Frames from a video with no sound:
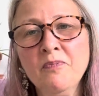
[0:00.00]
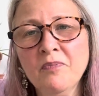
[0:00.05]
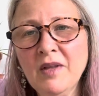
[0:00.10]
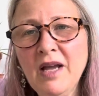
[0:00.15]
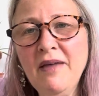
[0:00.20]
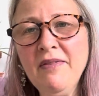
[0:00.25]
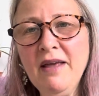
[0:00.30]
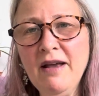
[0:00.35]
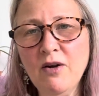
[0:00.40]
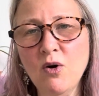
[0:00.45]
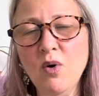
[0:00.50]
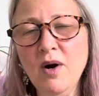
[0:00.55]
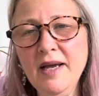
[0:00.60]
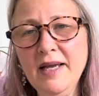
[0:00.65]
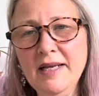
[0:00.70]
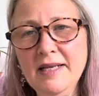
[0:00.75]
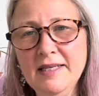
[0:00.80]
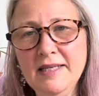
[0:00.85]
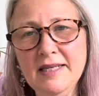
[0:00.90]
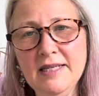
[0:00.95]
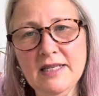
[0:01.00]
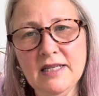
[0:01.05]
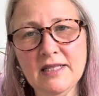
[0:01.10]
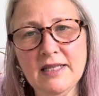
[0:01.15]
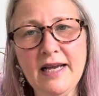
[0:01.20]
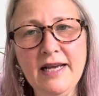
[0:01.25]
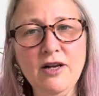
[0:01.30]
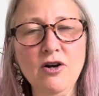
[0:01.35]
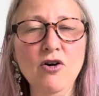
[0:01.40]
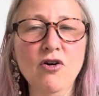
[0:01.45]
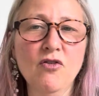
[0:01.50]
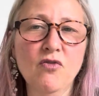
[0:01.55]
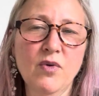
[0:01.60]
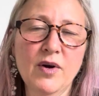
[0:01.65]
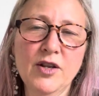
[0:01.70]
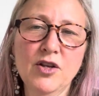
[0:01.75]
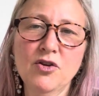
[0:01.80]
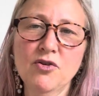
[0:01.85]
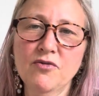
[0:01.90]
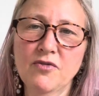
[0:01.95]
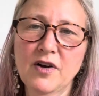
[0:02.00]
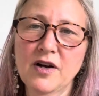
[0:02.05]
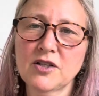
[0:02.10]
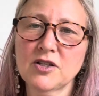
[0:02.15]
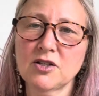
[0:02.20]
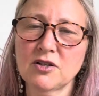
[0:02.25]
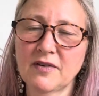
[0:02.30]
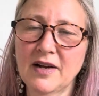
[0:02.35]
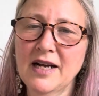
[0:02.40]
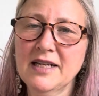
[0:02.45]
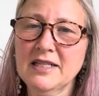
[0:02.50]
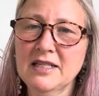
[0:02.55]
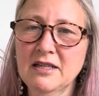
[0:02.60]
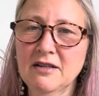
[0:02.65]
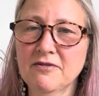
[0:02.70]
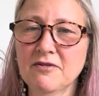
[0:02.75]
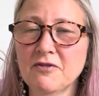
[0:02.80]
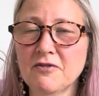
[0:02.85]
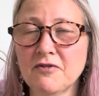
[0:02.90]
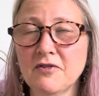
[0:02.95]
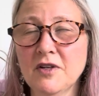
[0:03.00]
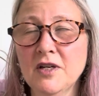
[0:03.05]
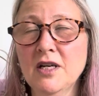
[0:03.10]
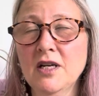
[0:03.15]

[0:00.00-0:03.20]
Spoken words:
And they're quite easy to take off when you've sort of had enough of